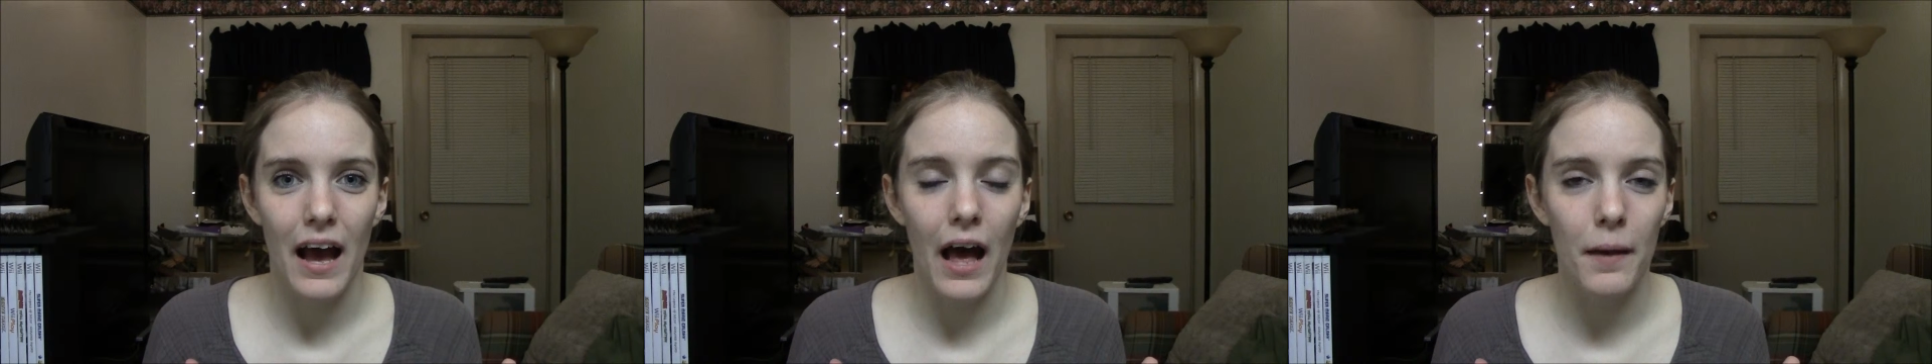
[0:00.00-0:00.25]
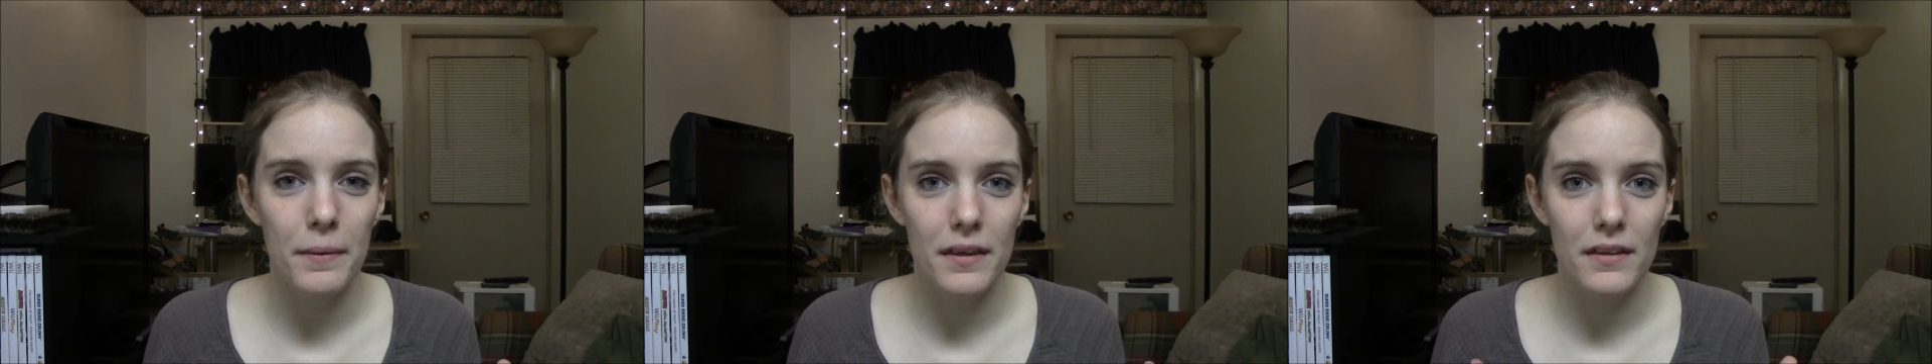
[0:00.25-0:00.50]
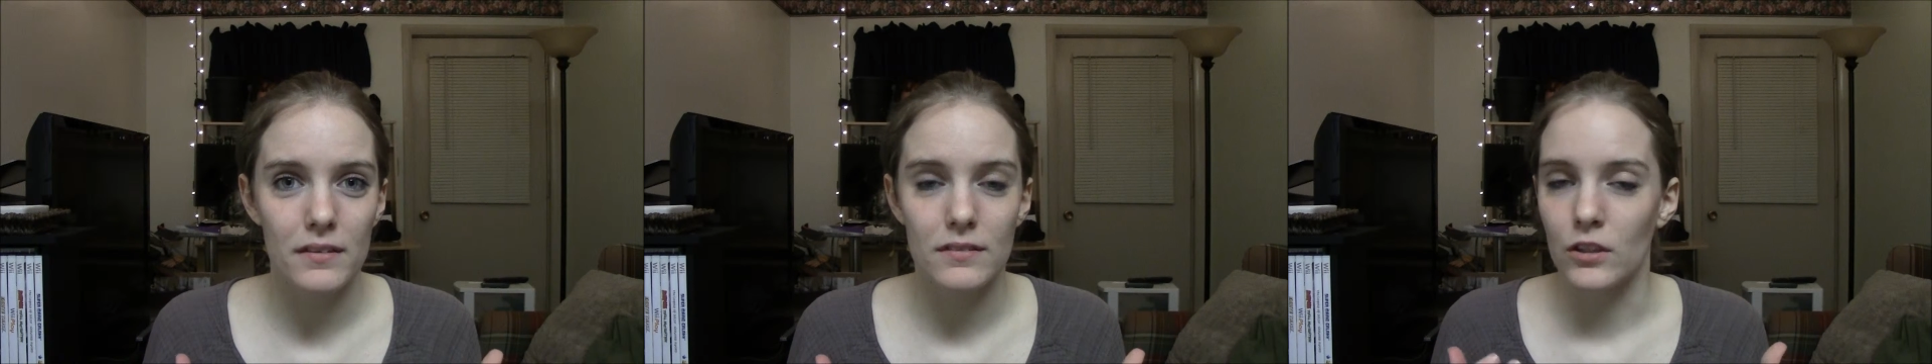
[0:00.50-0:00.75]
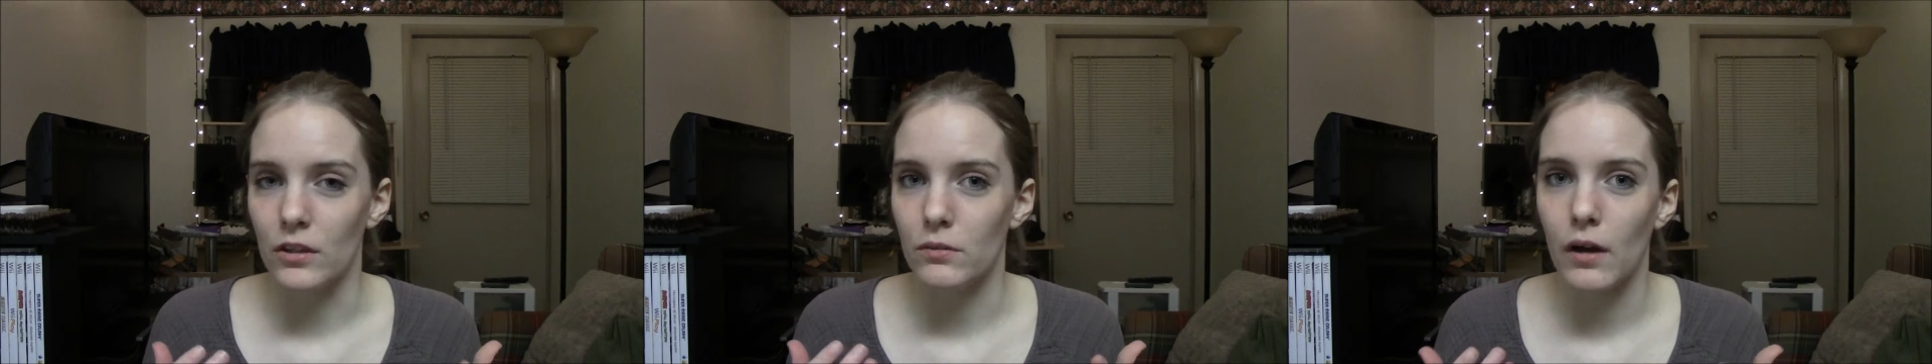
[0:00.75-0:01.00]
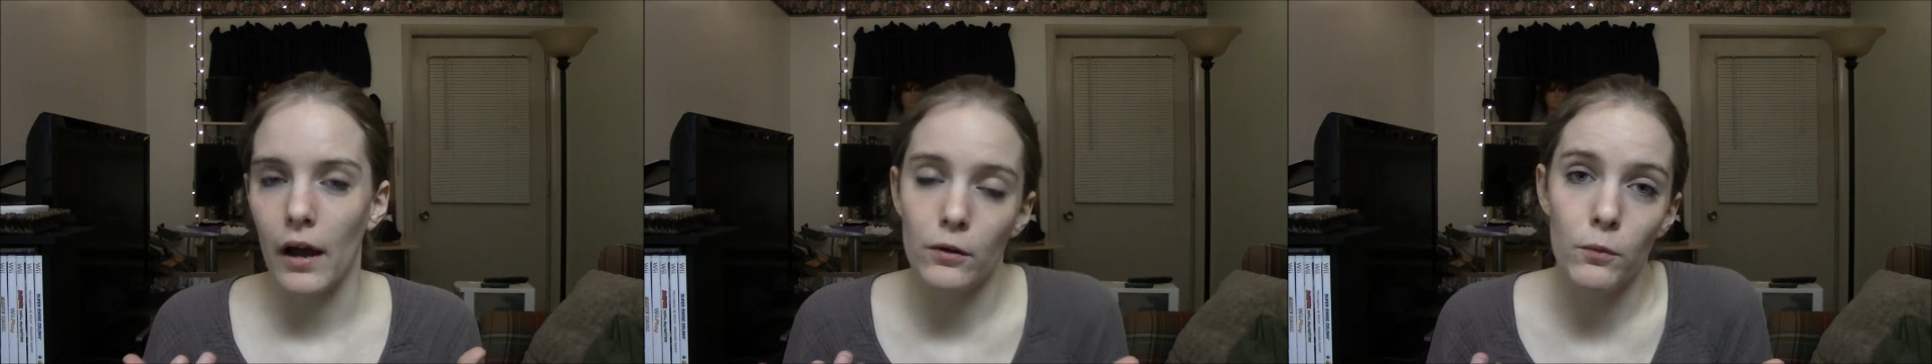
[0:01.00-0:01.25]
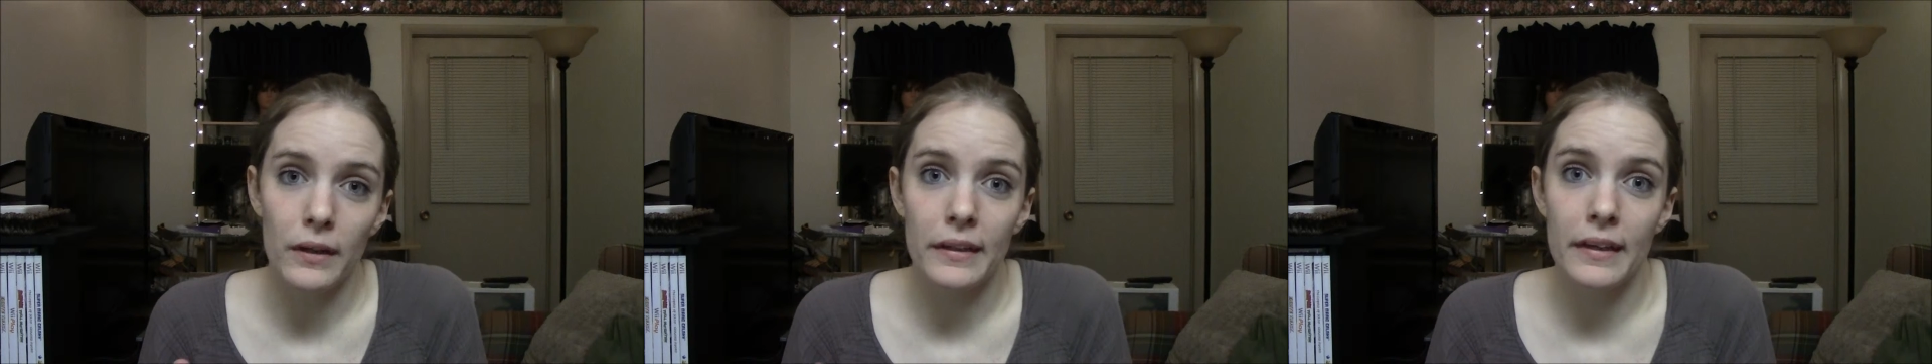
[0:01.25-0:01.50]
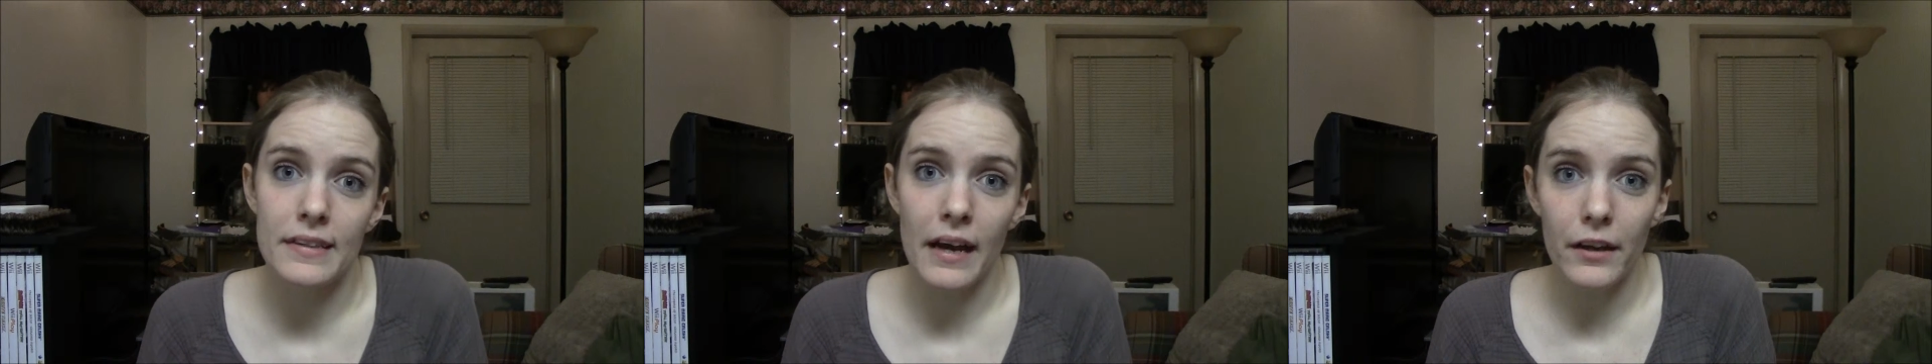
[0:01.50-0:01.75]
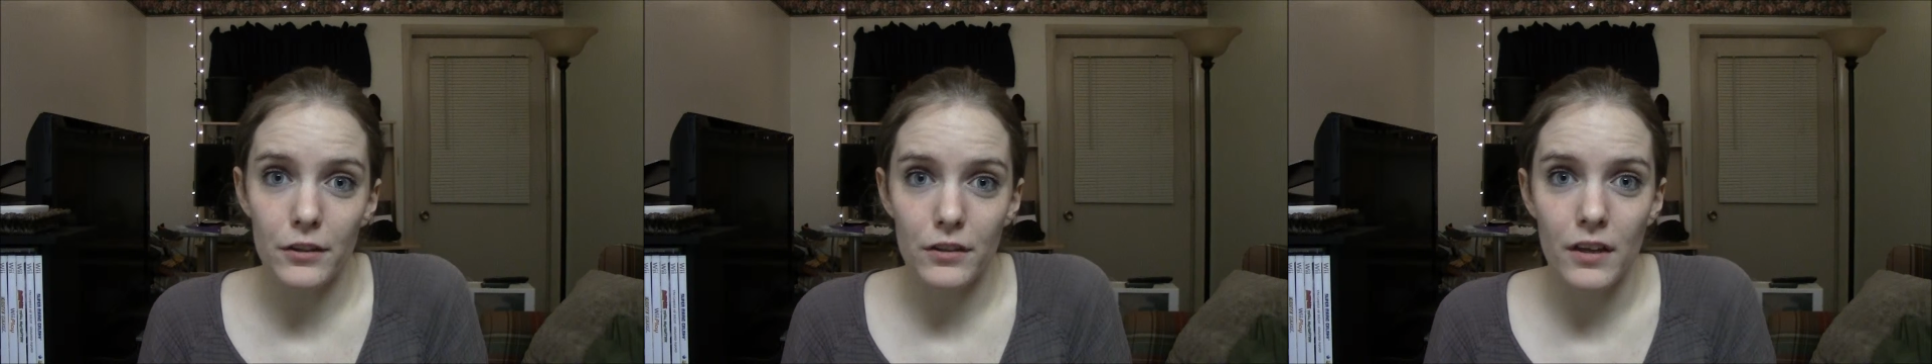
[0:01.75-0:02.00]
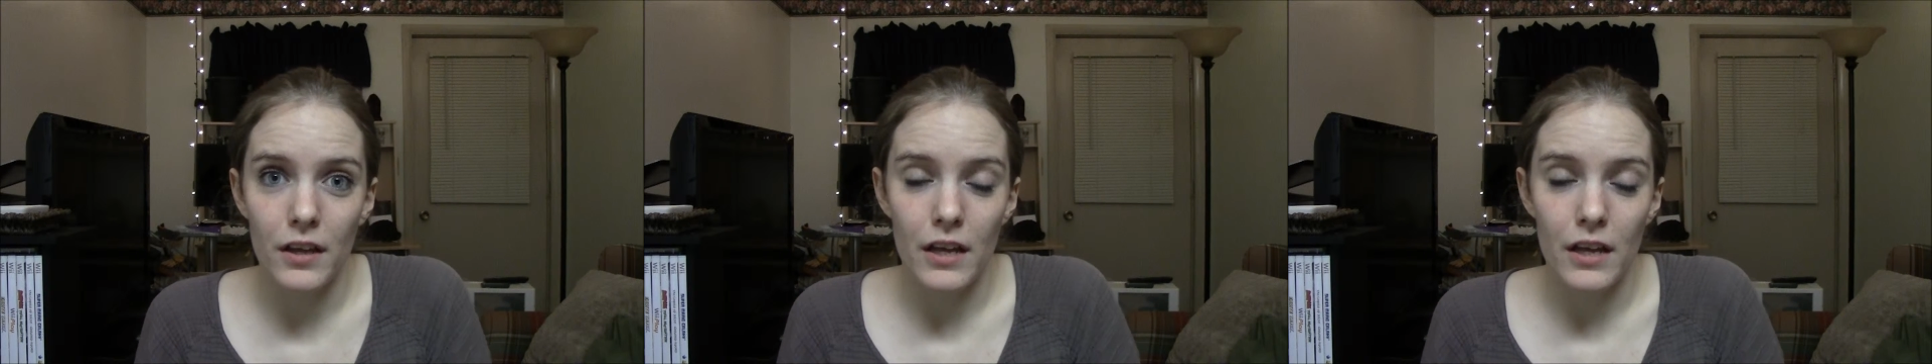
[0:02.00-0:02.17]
I'll be, I don't want to get tired.